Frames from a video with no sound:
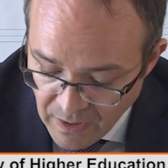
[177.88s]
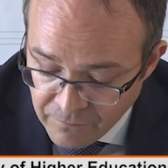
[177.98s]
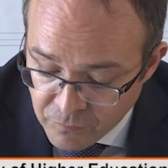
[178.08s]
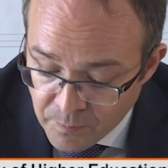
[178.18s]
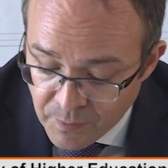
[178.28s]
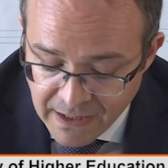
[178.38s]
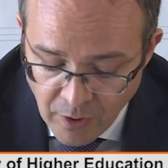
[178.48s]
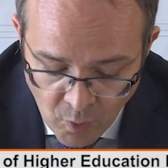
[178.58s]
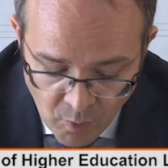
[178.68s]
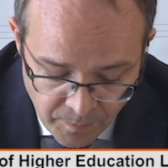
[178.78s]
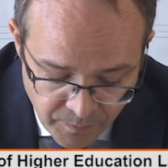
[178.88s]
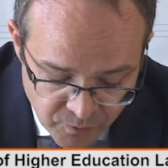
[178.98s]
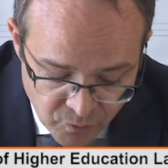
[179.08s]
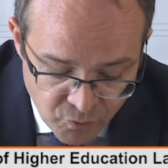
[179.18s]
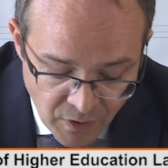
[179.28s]
have to bring hope
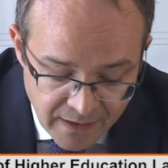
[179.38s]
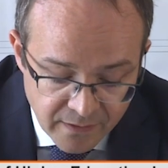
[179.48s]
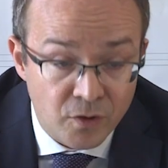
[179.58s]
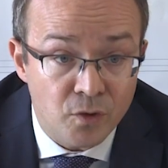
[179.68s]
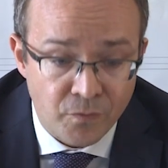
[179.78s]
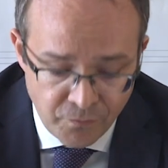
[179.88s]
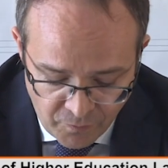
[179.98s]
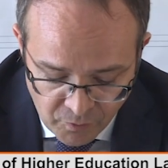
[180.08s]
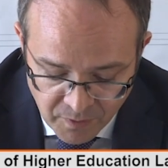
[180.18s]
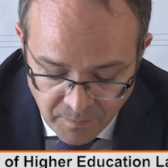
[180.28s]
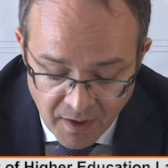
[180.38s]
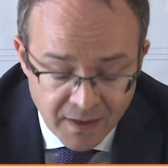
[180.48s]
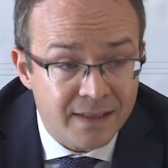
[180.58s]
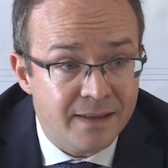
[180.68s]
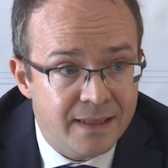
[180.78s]
to train the youth for the
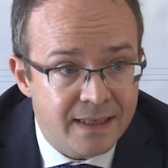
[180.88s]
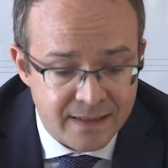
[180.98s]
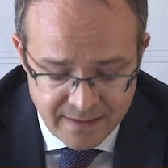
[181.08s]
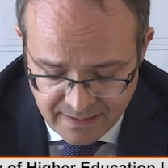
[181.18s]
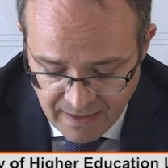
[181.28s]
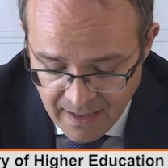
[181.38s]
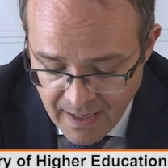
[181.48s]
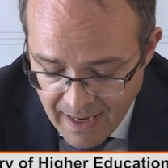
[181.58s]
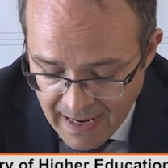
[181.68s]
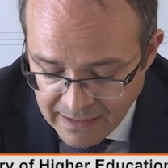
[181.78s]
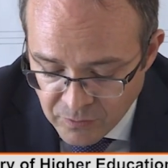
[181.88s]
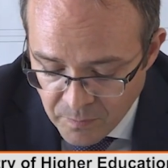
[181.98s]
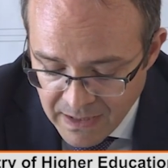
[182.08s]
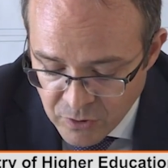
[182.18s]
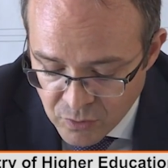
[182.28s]
market needs and to
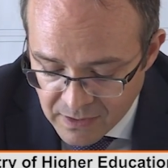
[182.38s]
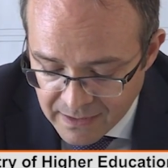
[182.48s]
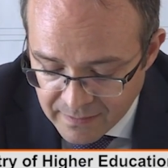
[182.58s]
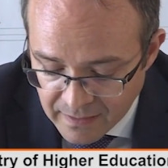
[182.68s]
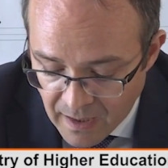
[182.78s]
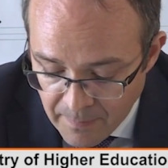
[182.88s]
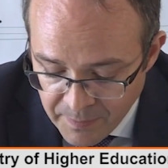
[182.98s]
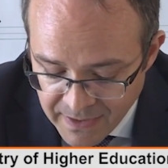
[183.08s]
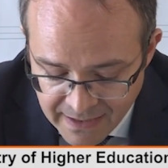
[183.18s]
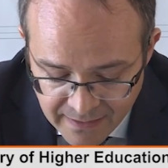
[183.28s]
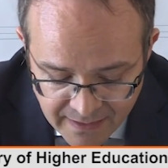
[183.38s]
make sure that a company in